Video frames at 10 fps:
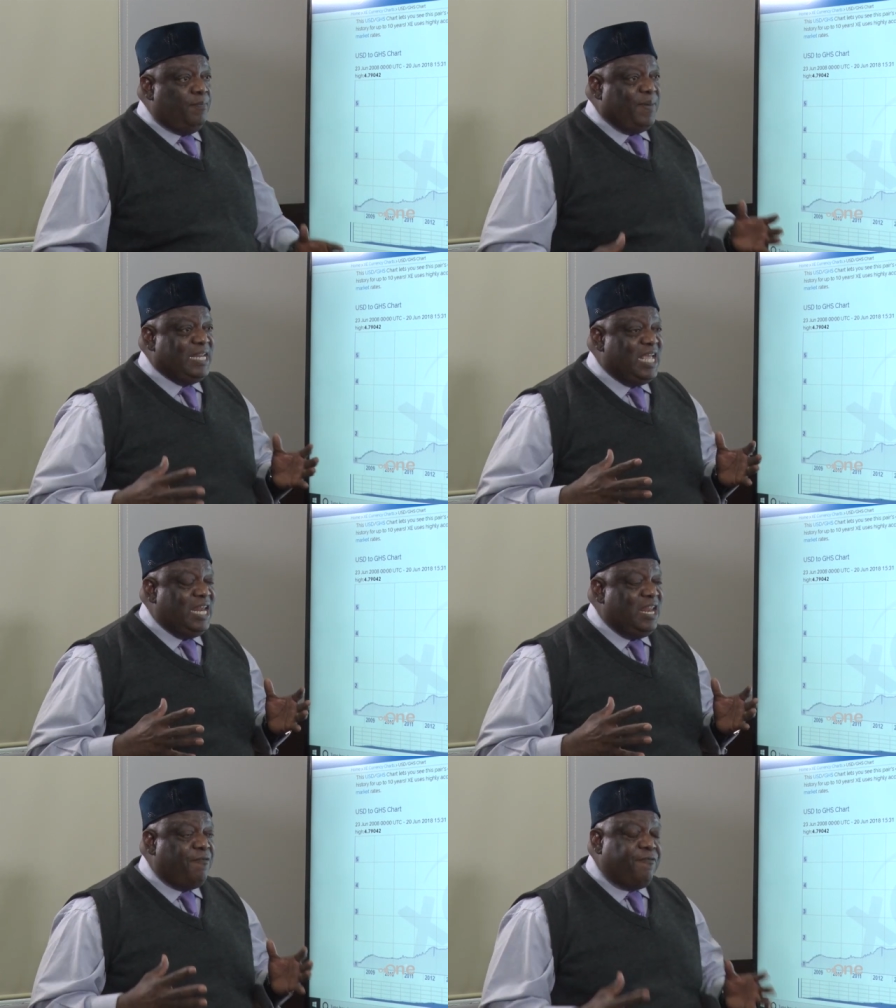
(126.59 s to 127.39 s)
But
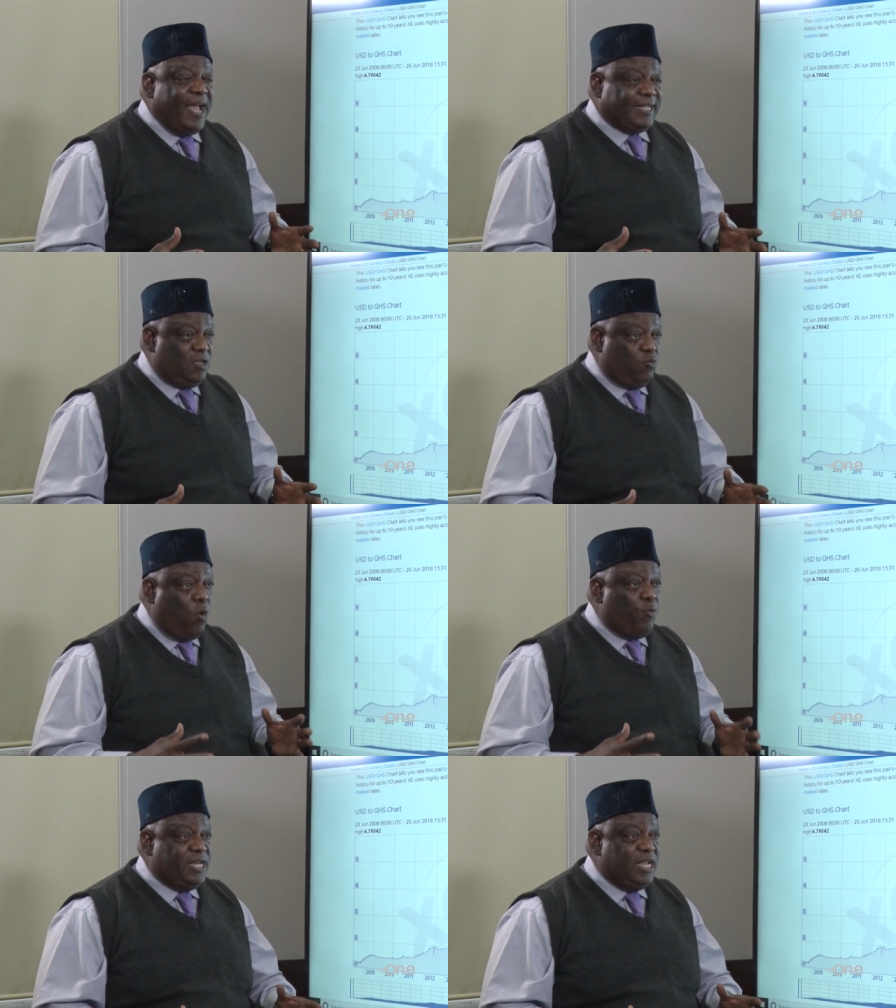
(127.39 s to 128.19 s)
in effect,
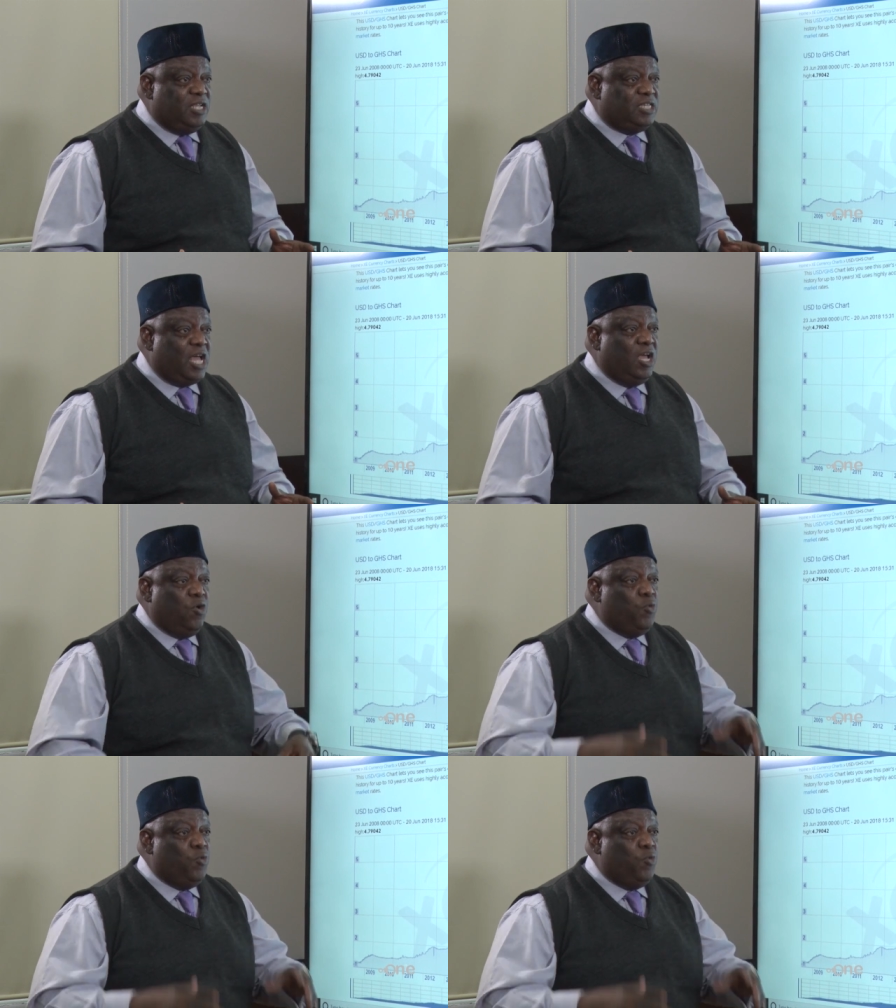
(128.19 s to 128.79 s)
what we did is that